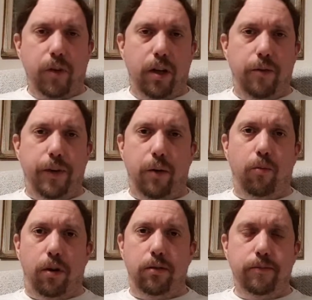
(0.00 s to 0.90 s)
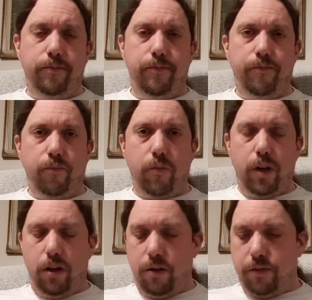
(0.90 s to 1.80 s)
I found one
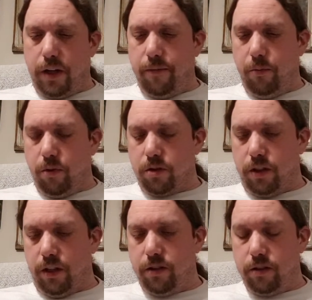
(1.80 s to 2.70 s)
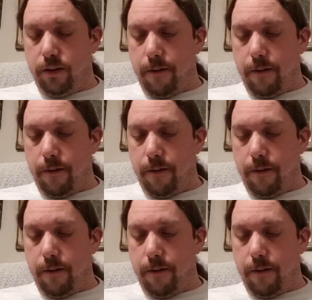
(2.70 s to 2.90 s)
after having watched this,